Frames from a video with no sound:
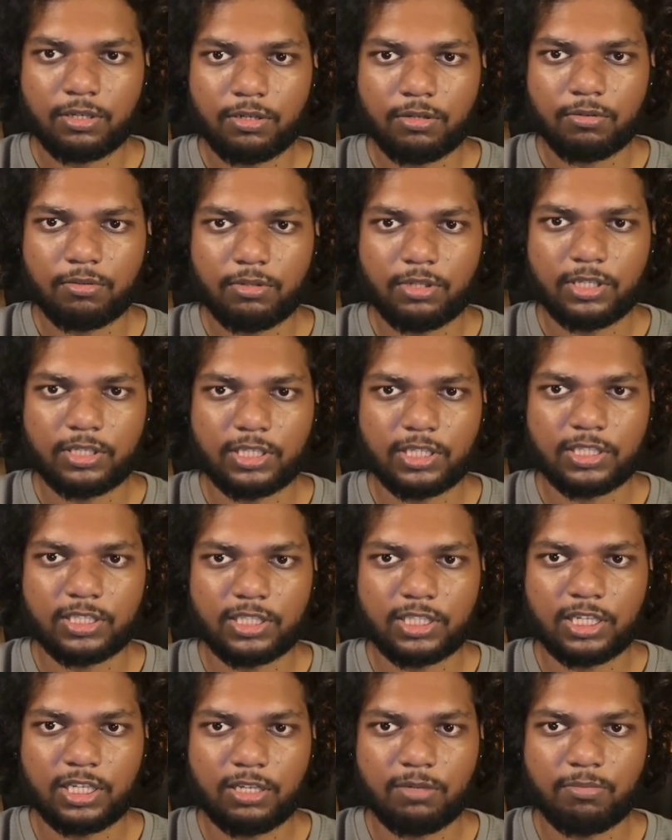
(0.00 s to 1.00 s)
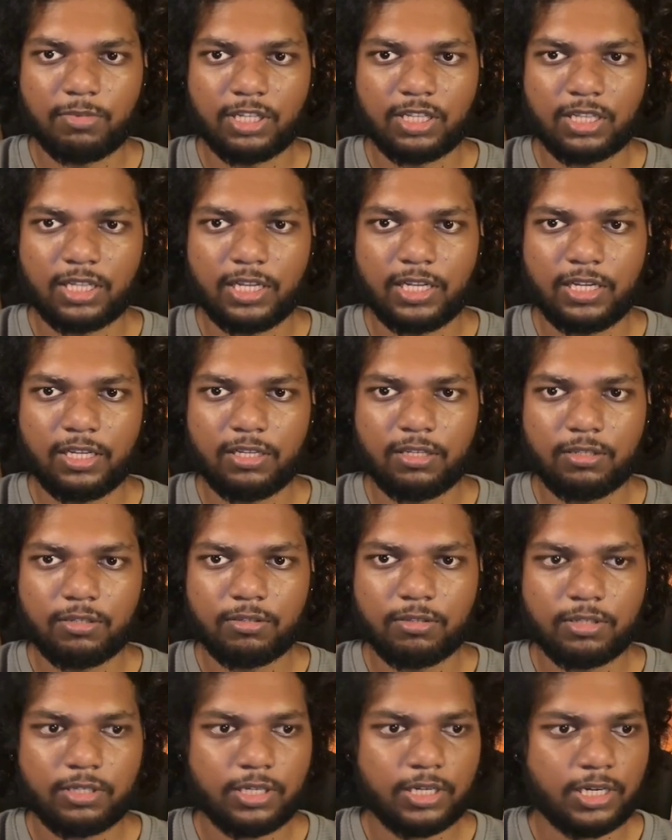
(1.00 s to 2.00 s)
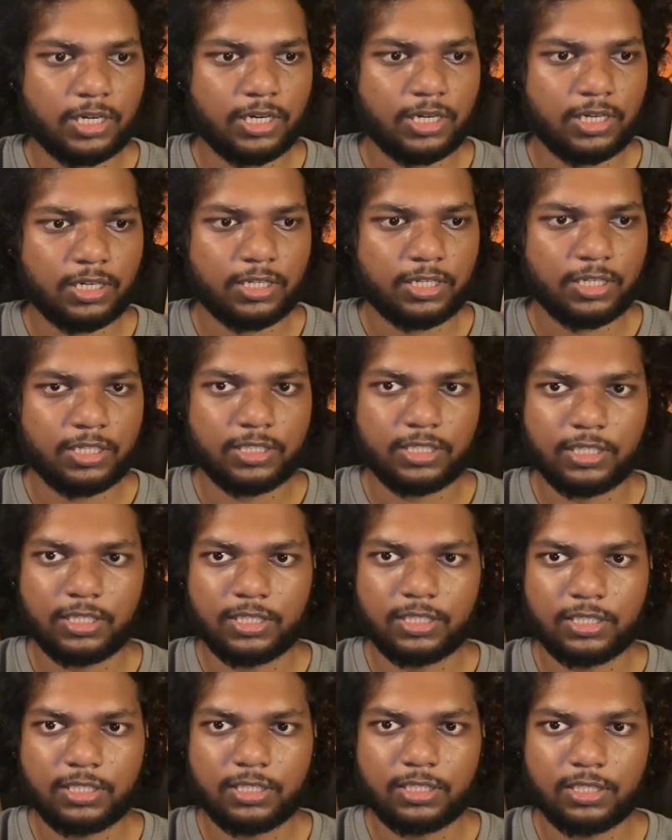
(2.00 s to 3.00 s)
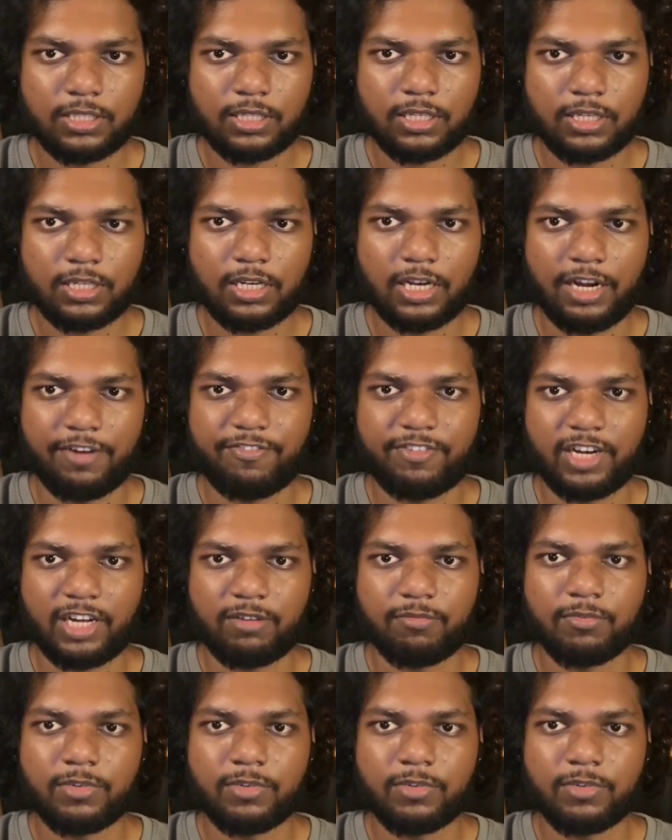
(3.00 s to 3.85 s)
this is the monthly, and this is the lifetime.